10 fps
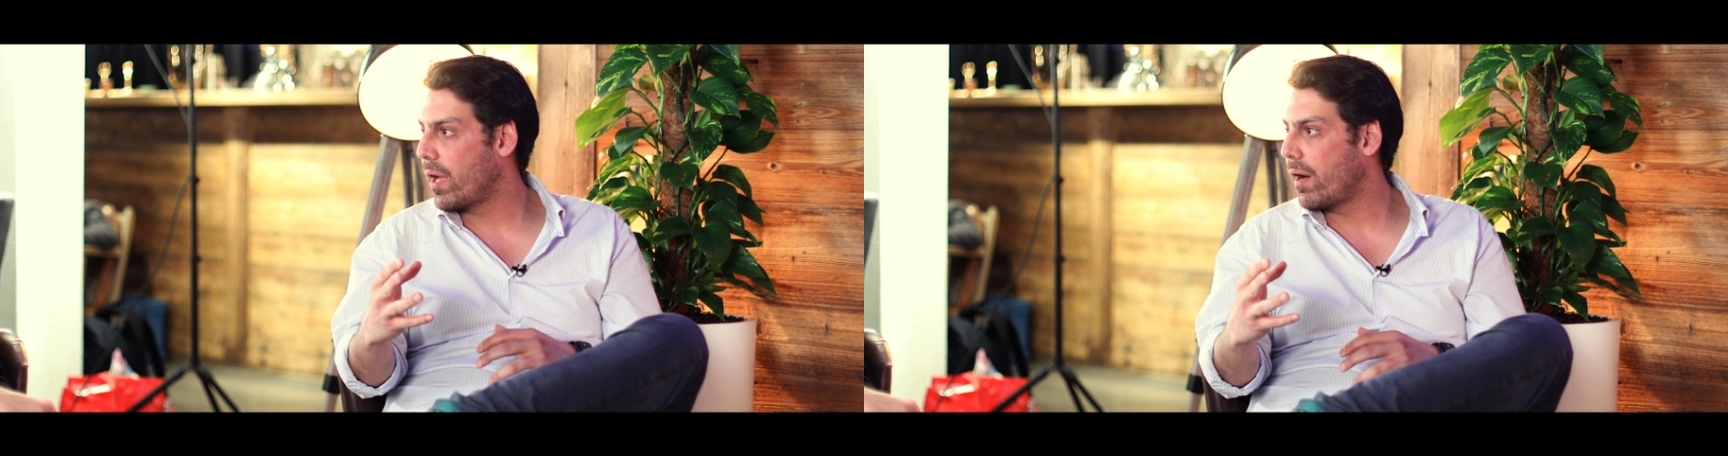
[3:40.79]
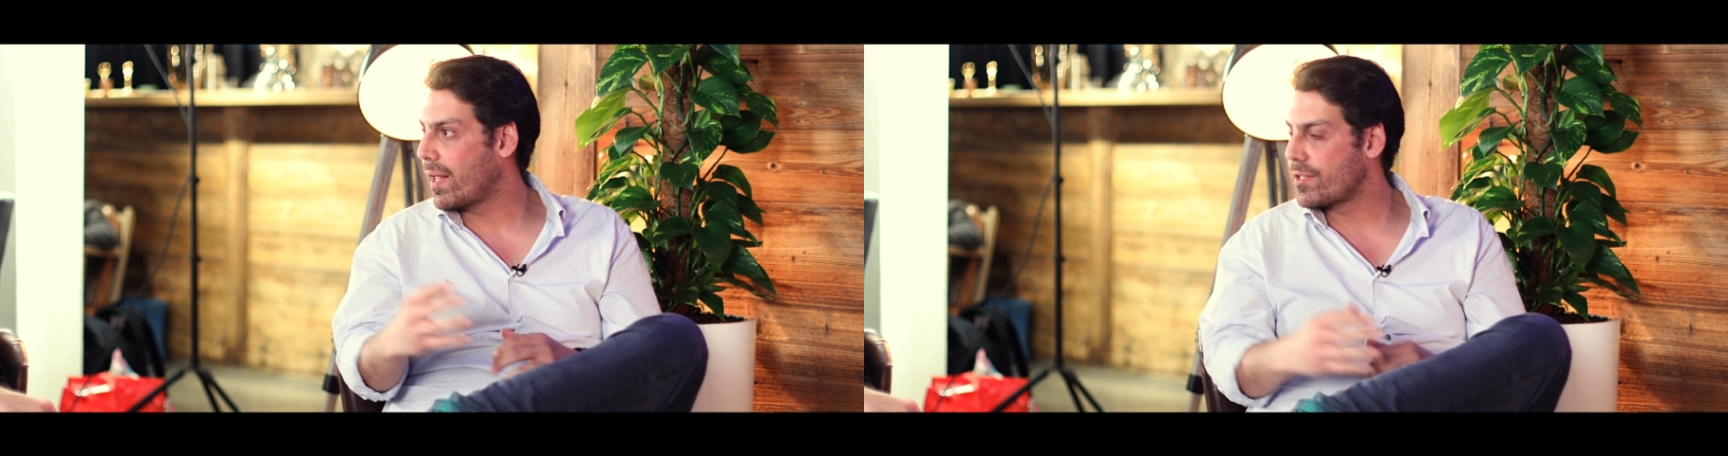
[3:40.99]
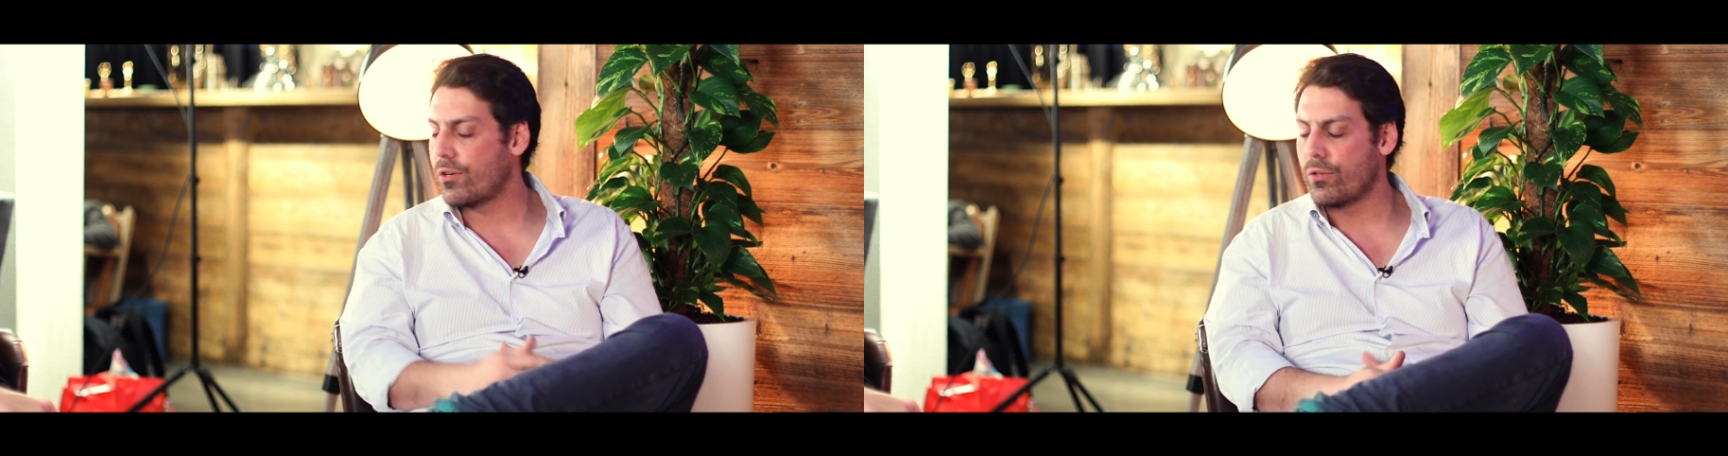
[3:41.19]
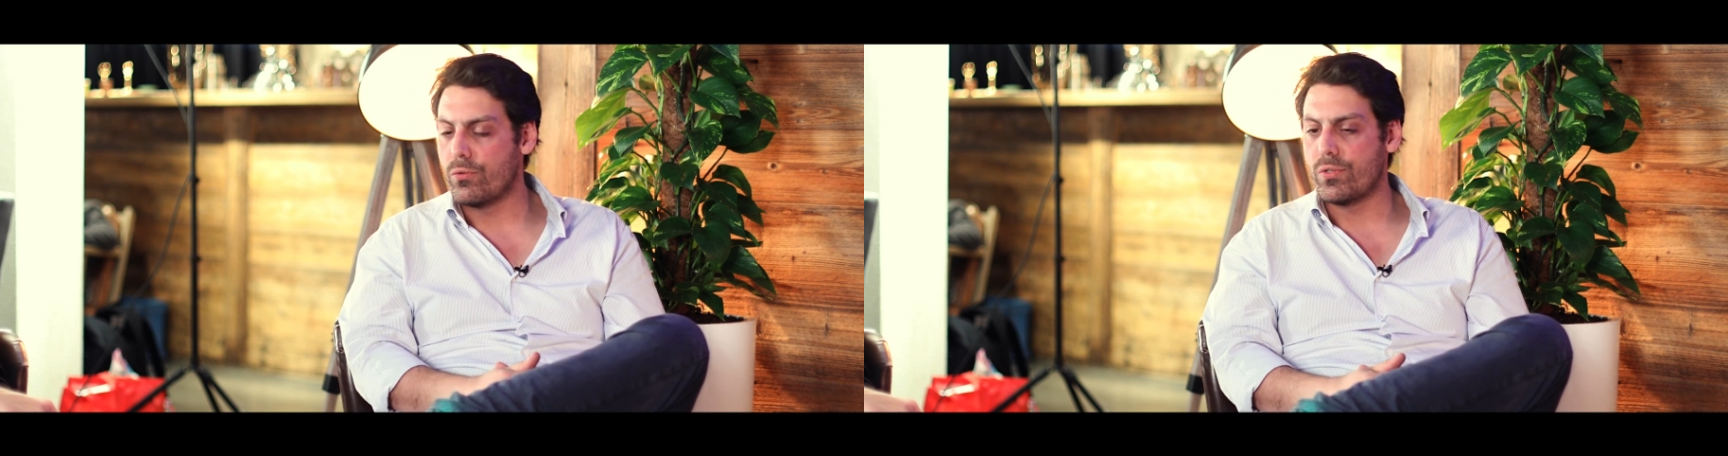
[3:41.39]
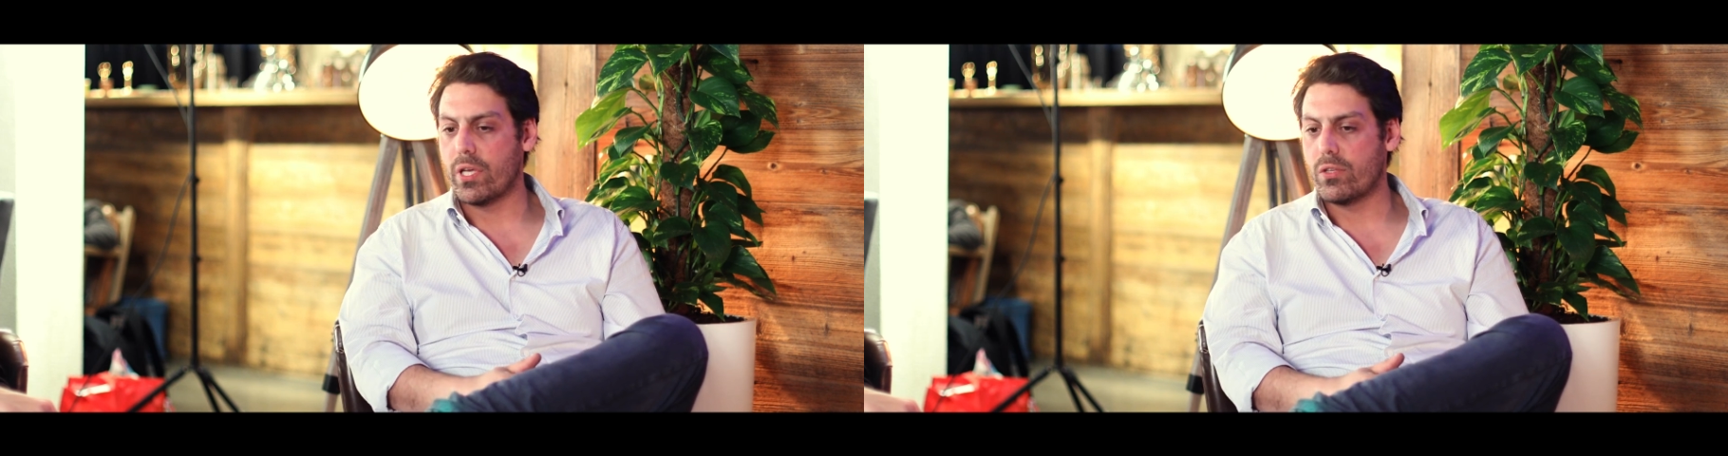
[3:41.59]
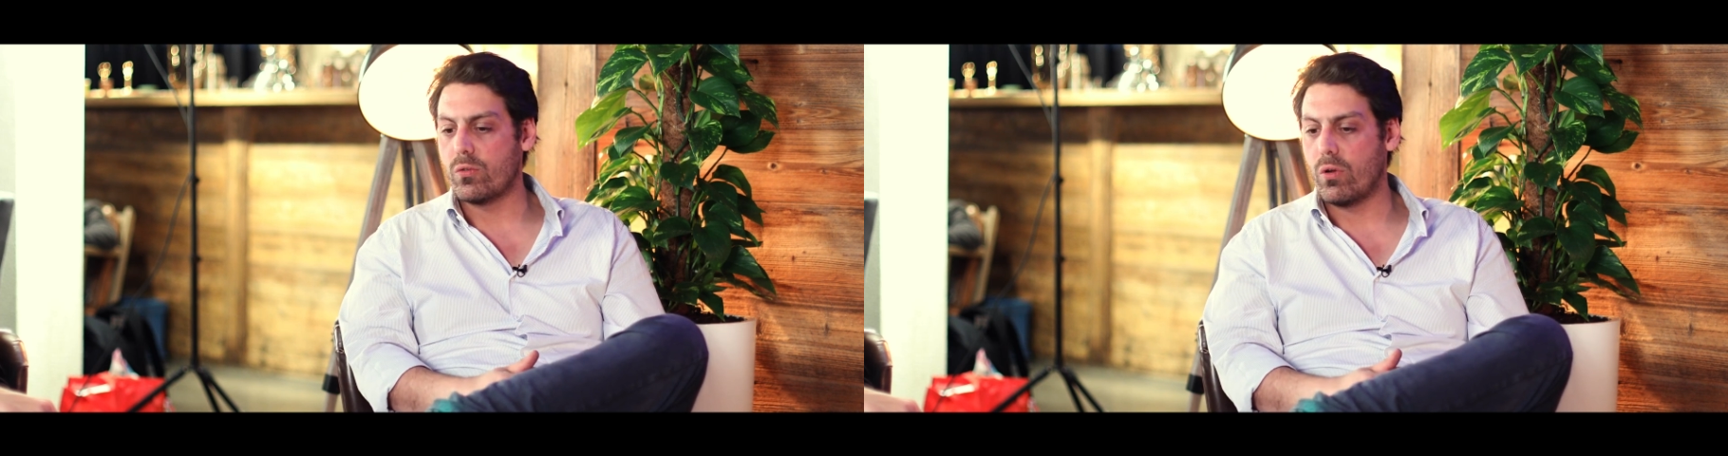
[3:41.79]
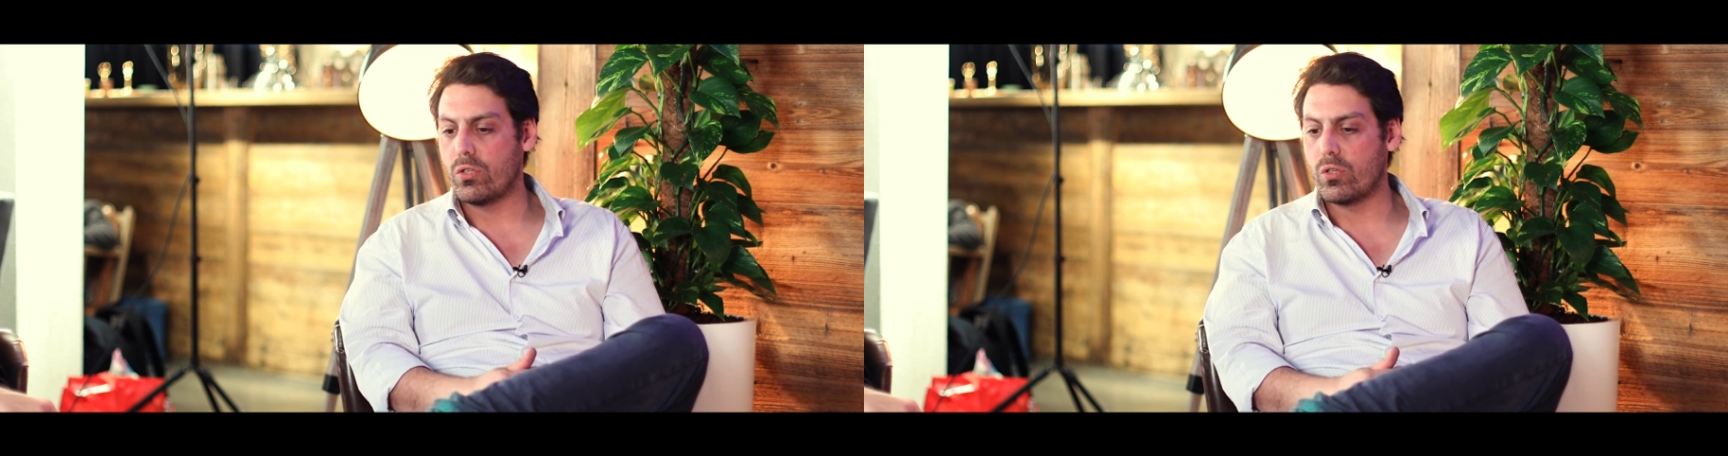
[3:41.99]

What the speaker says: airlines are you using, and so on.